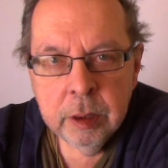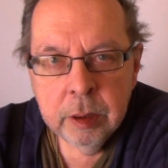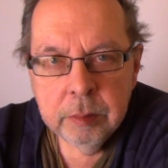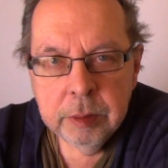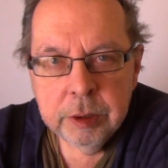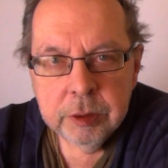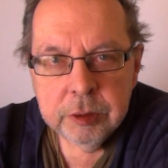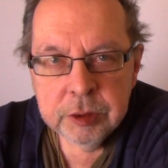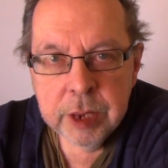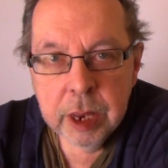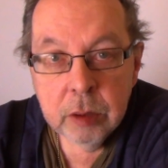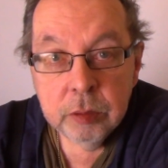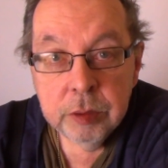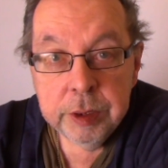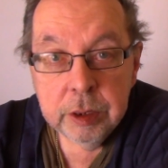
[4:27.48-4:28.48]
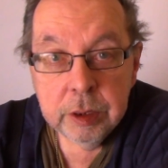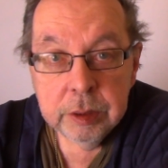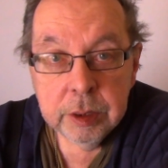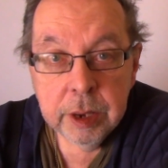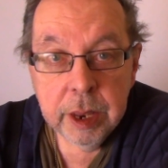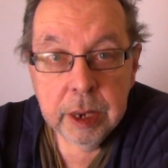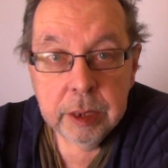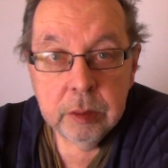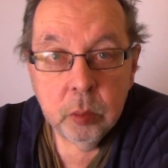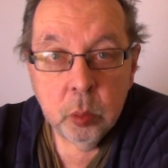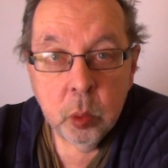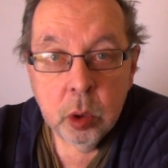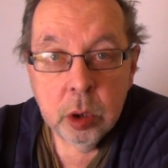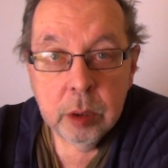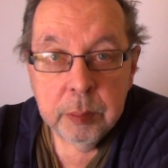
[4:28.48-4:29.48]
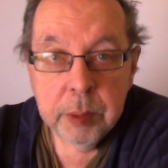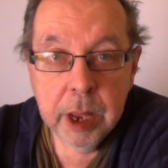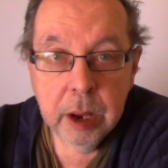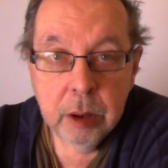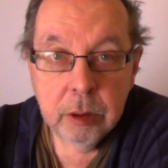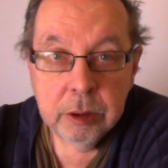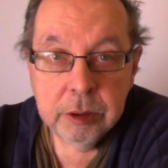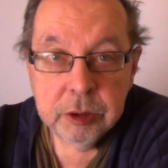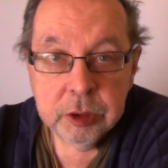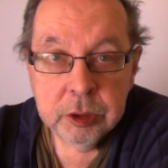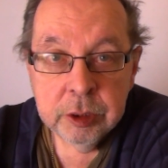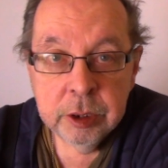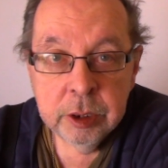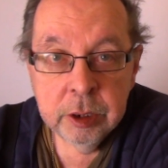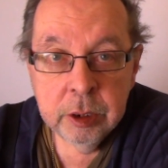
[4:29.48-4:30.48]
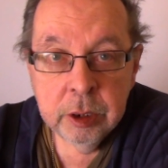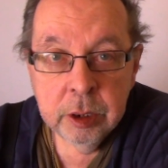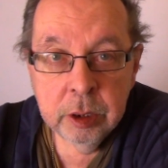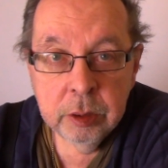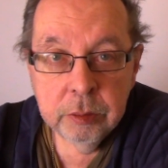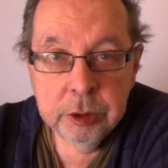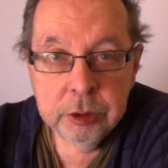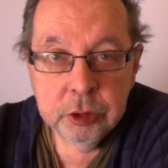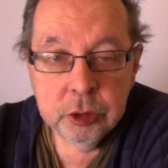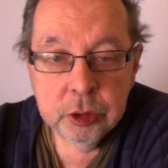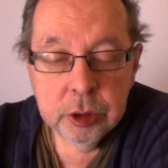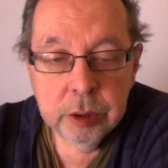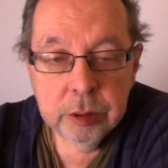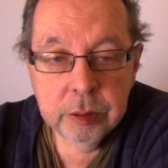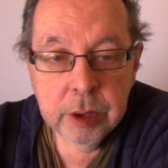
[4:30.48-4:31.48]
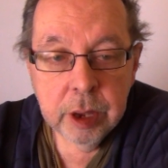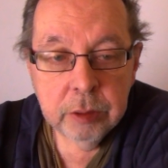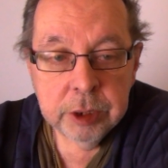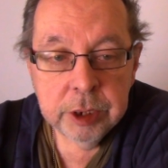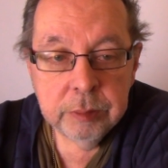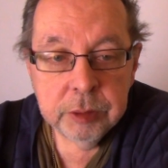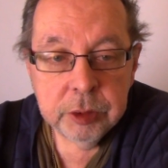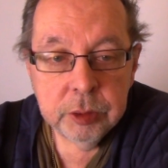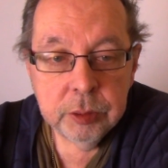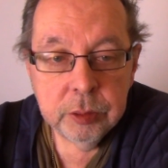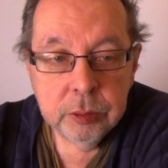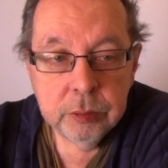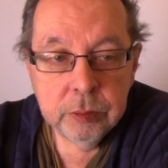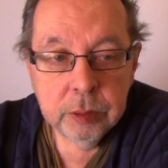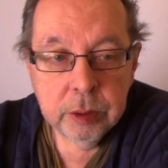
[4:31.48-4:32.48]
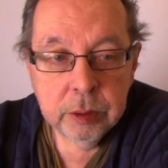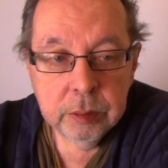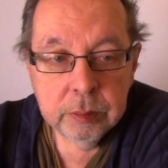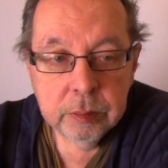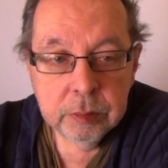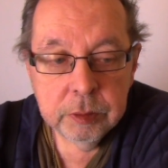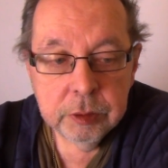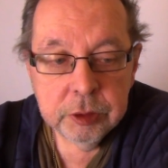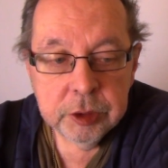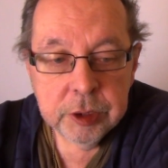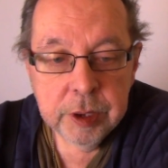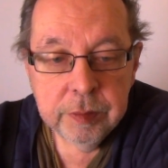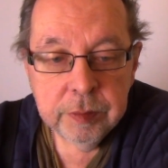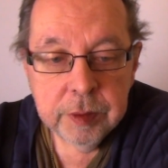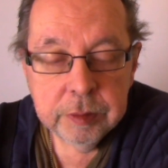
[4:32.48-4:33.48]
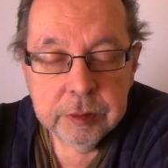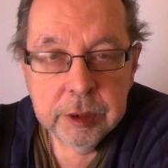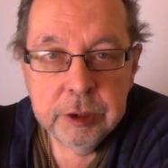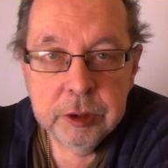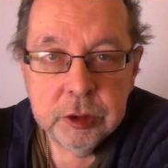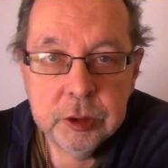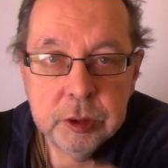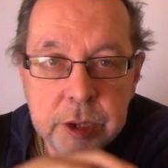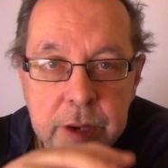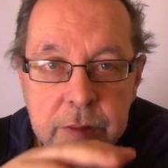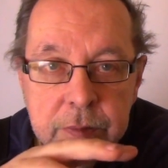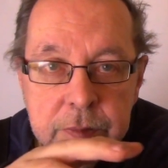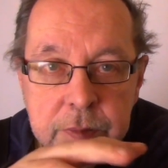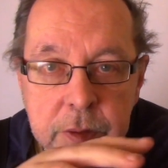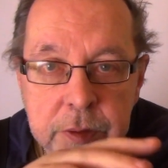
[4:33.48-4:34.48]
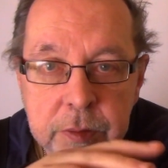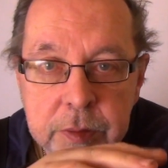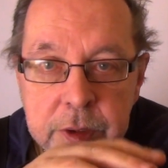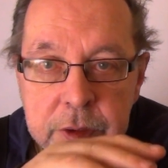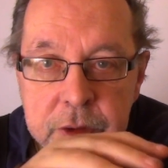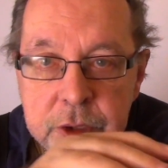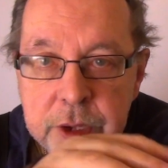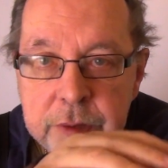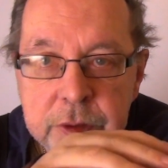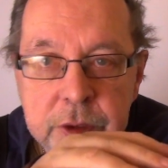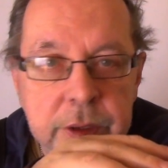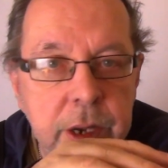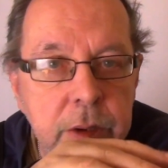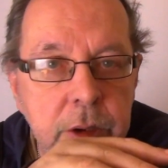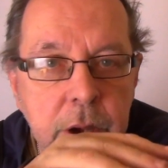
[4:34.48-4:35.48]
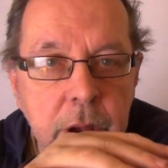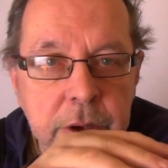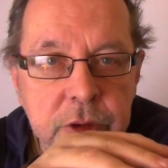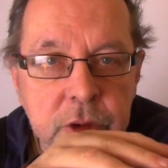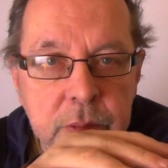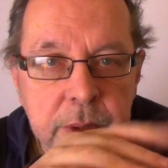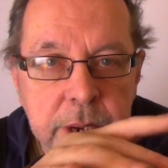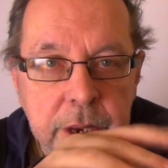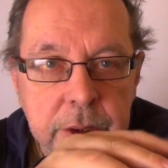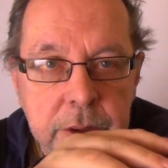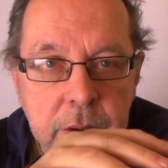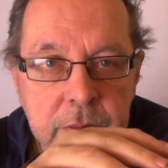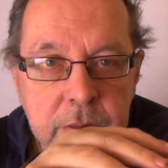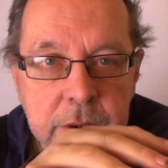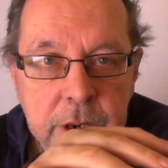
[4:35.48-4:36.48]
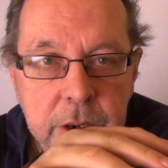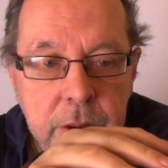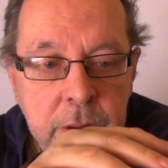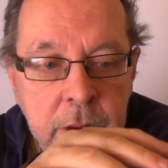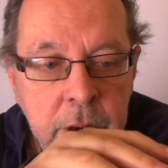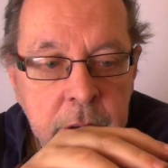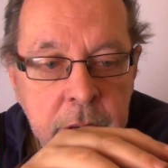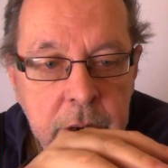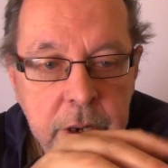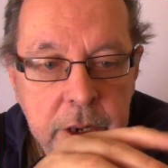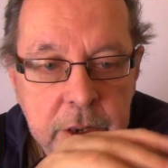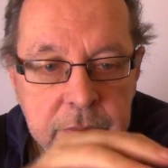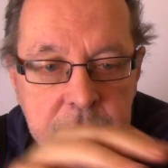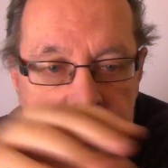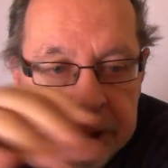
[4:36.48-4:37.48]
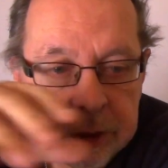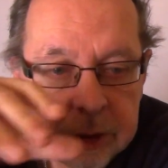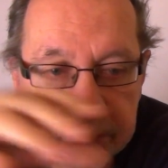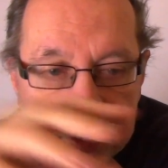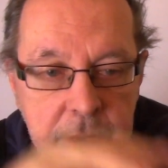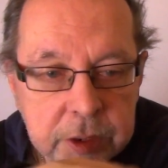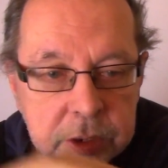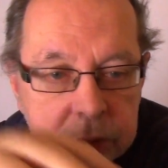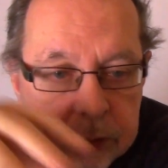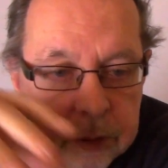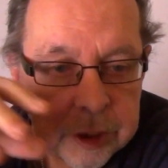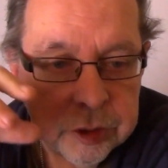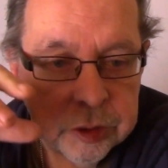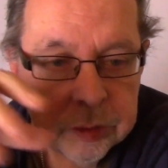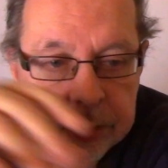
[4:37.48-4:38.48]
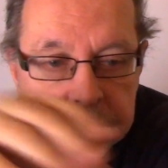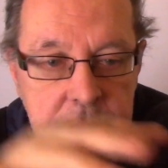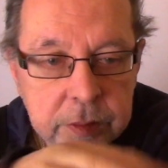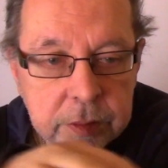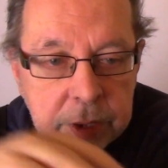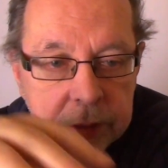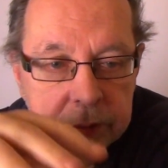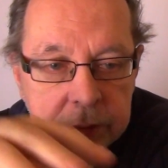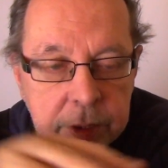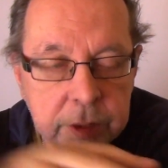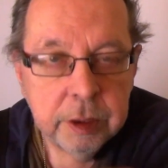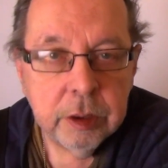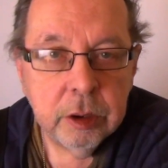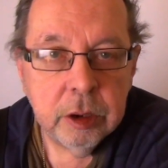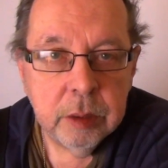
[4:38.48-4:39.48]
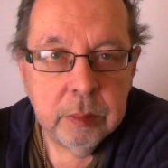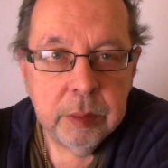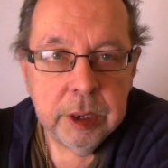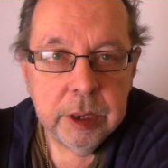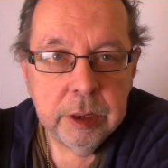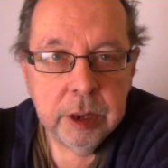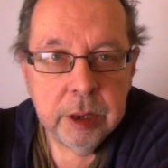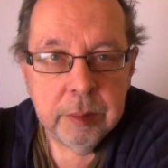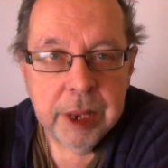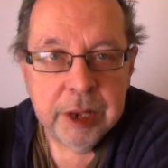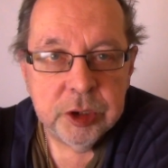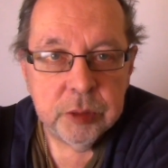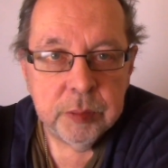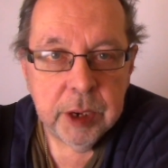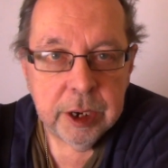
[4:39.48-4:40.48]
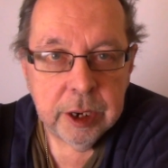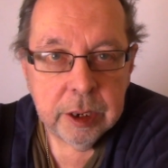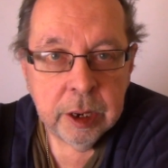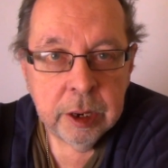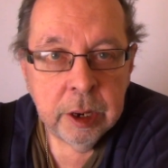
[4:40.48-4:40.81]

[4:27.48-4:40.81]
because now Lincoln had war powers, which allowed him to um, say that these, slave, uh, these slaves are now contraband over here, and if they get to us, then, then they're going to be emancipated.